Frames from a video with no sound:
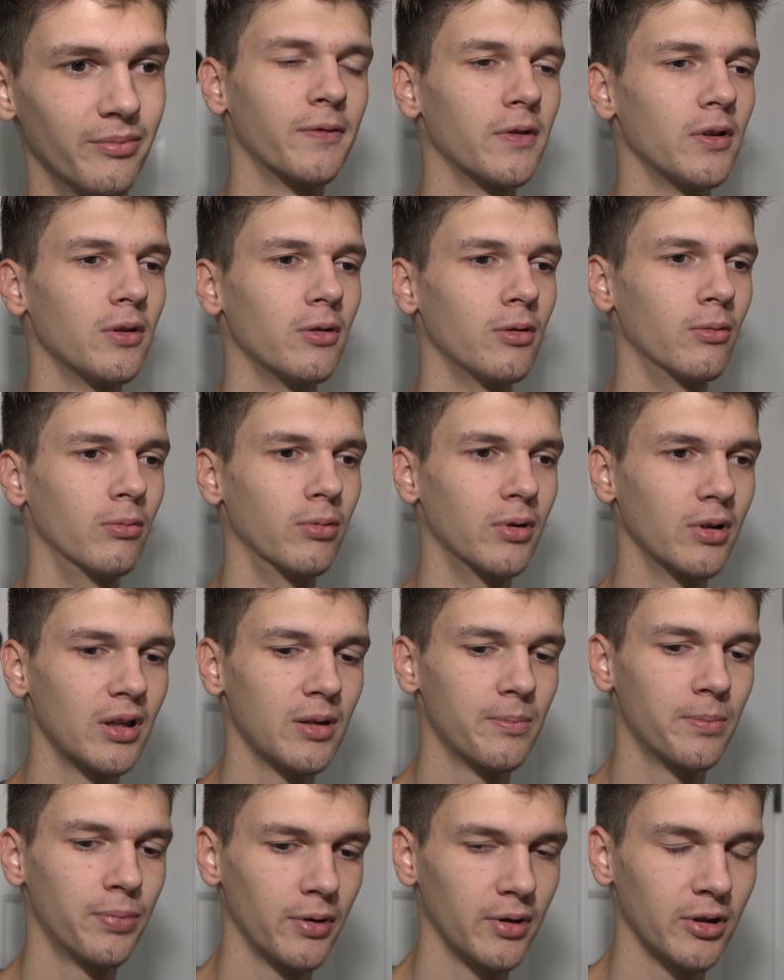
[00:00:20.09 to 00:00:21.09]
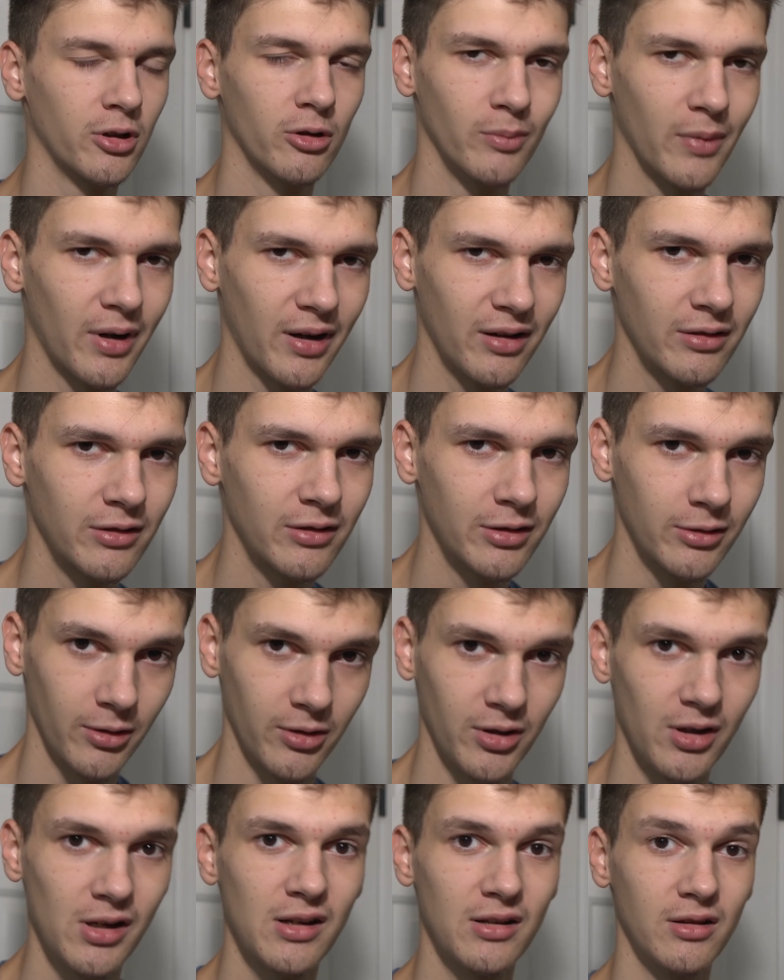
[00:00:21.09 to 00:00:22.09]
If you really put your mind to it,
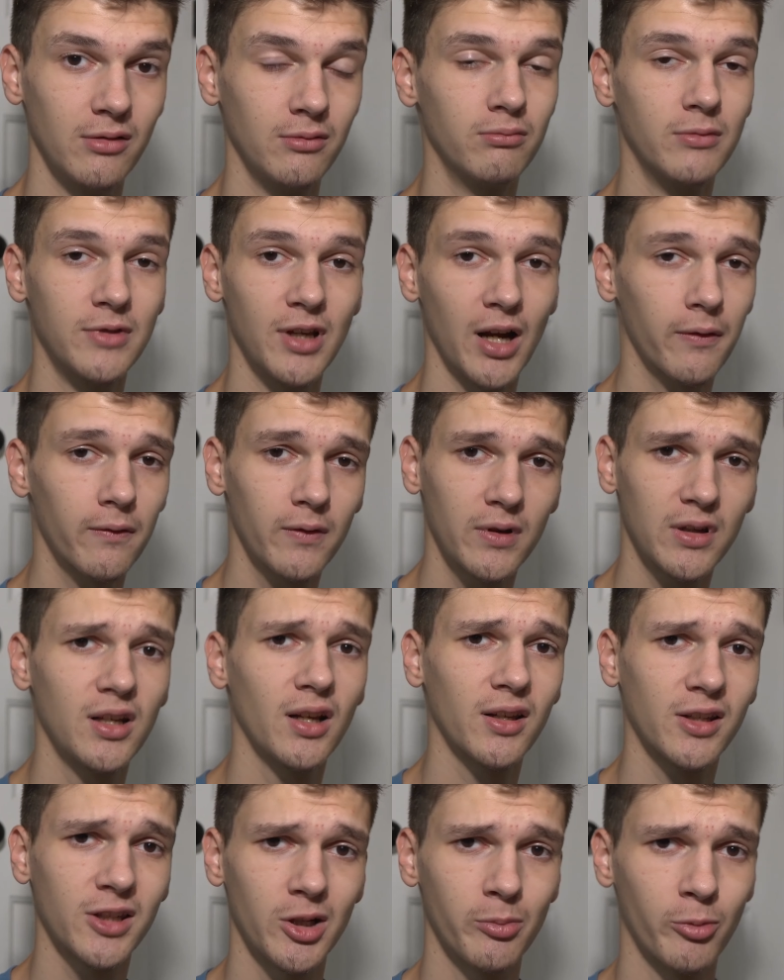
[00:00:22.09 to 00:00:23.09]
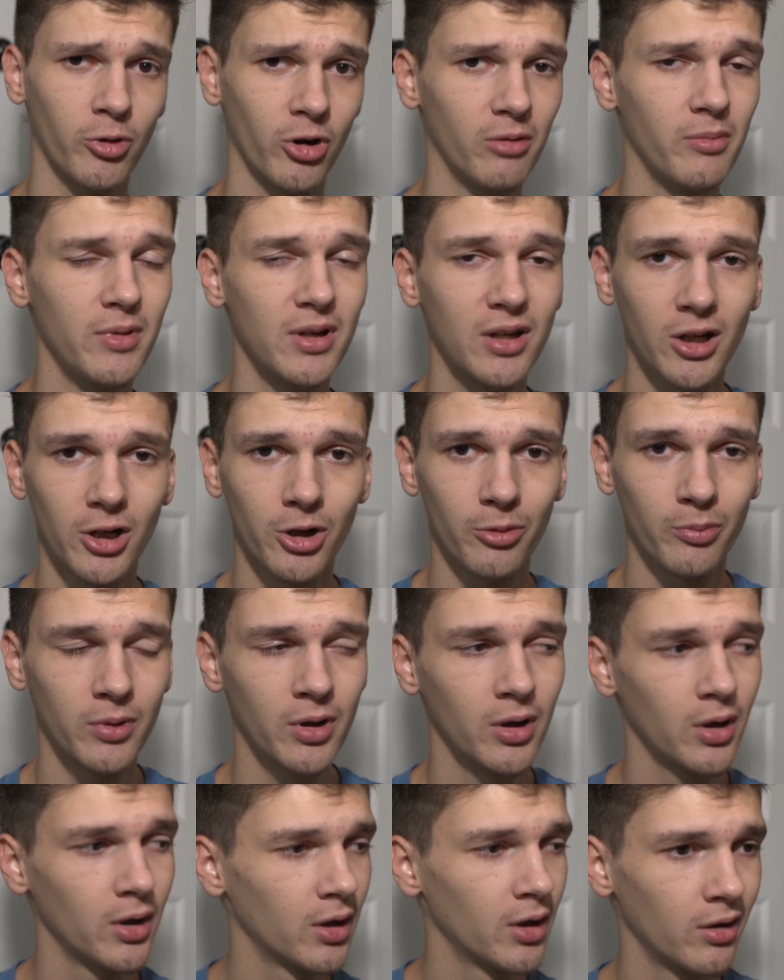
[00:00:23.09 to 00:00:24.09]
you can definitely get somewhere and become
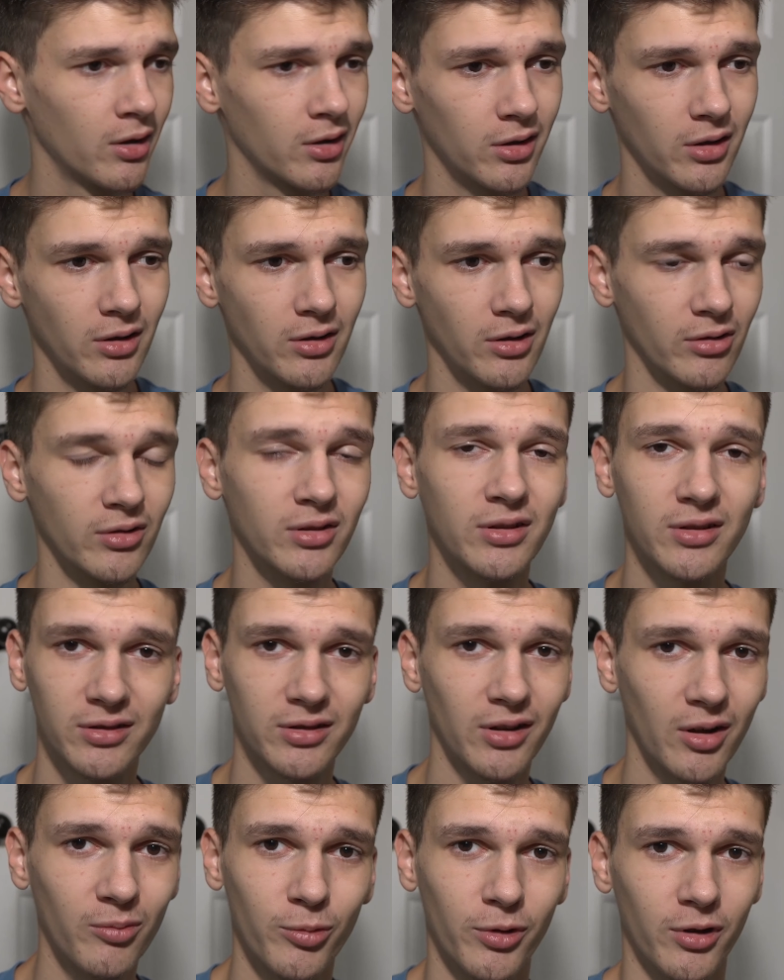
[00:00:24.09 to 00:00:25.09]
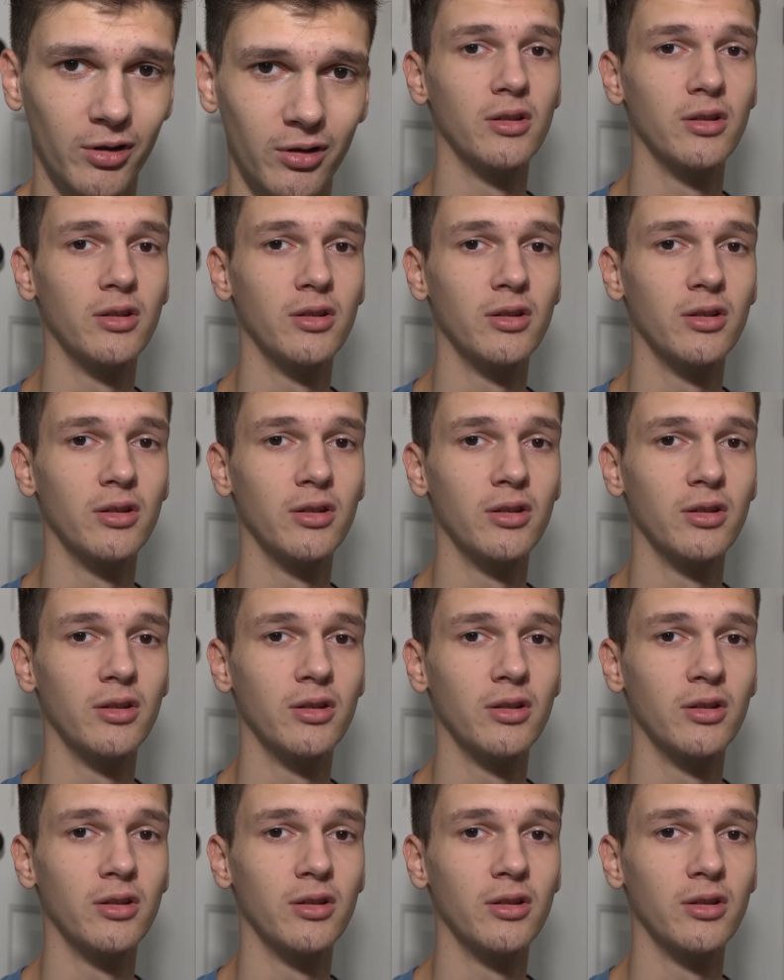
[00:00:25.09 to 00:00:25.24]
you know, someone.